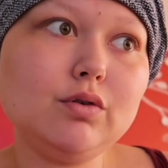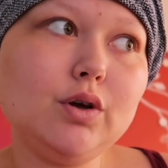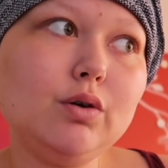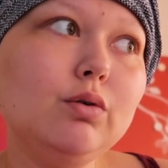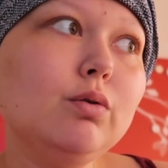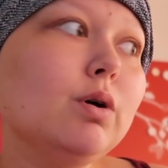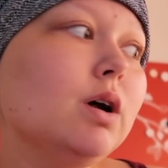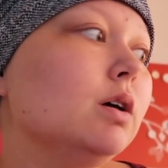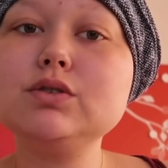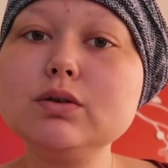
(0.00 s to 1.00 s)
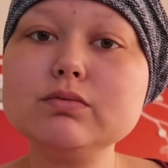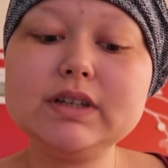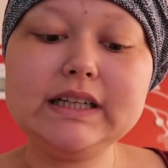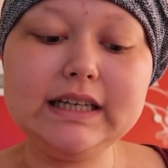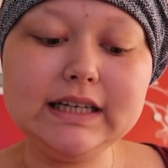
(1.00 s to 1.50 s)
who don't
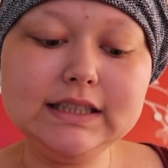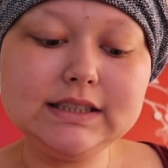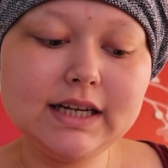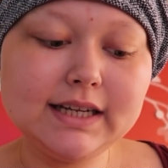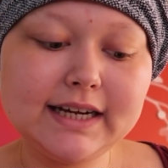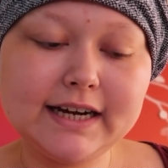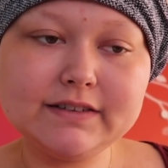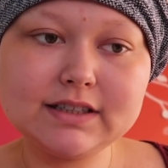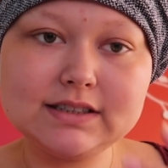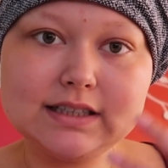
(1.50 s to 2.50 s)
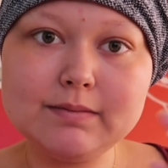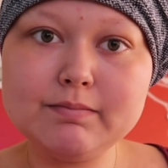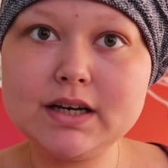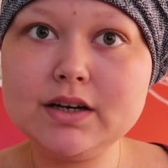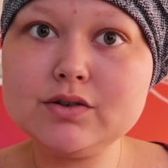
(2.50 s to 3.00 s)
really eat, they have an extended
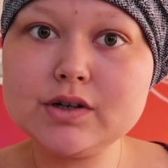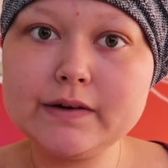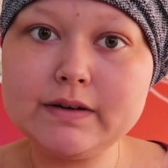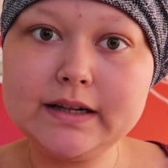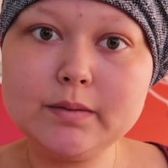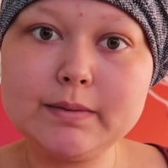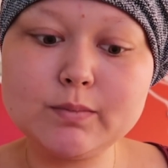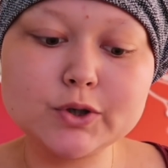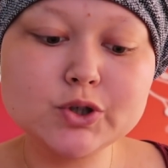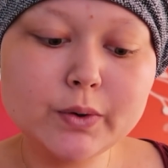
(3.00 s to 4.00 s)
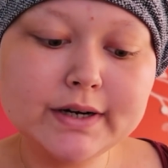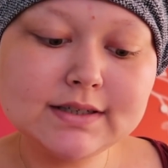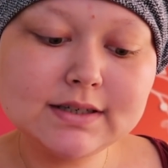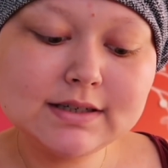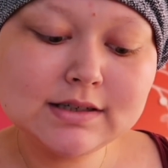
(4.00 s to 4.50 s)
menu, so you have a little bit more
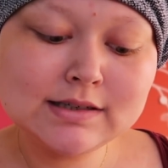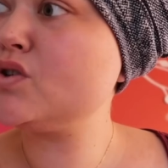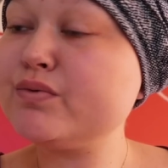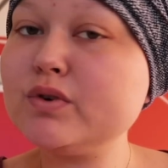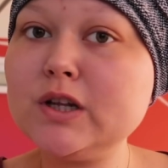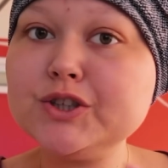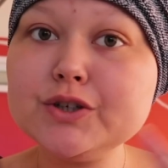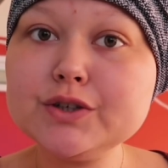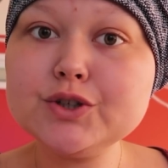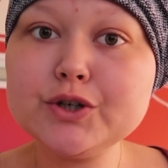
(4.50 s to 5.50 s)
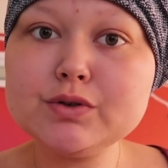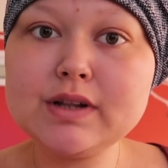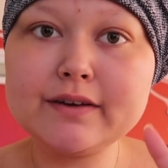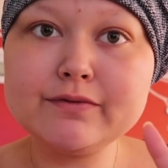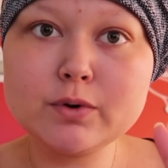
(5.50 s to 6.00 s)
choices. So for lunch you can choose
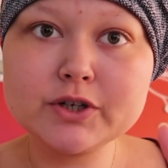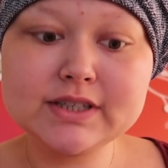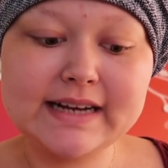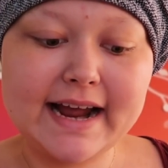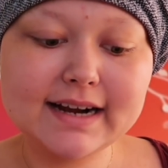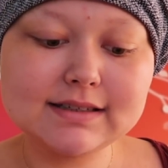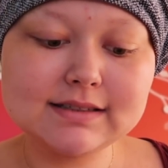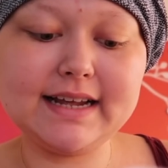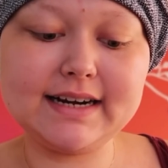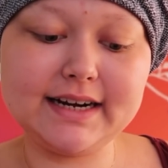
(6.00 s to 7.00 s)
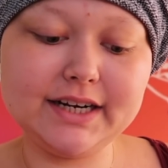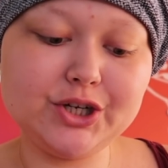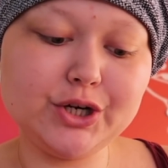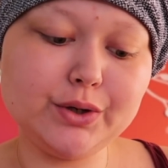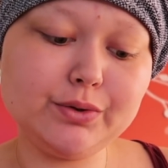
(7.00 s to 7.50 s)
like 4 snacks, and I
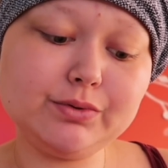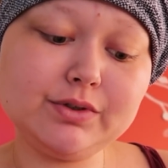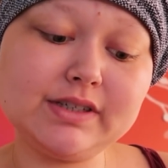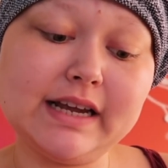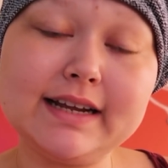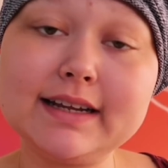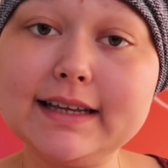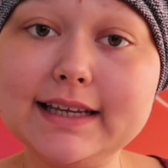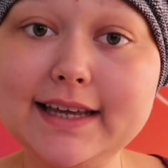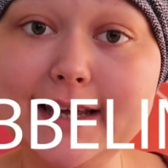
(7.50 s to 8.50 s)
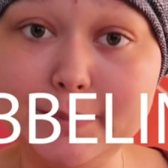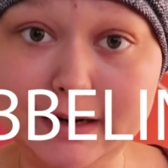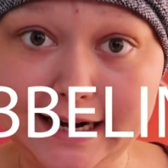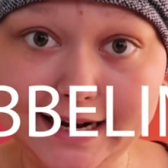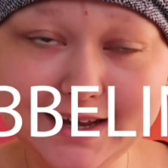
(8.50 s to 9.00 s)
chose
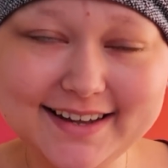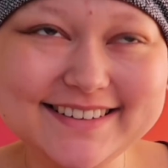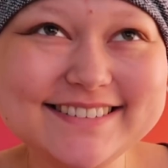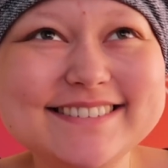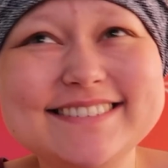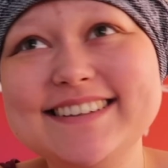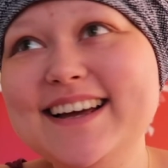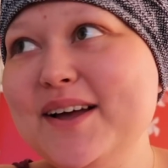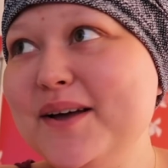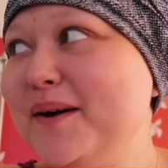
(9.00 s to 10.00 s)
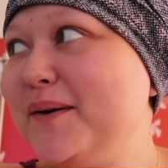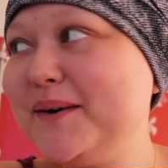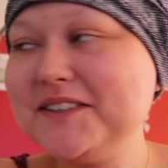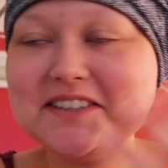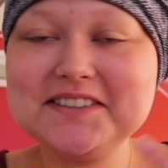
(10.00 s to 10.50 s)
kibbeling,
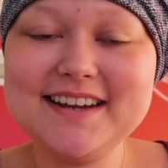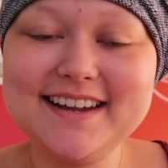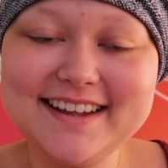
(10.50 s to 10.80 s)
which is,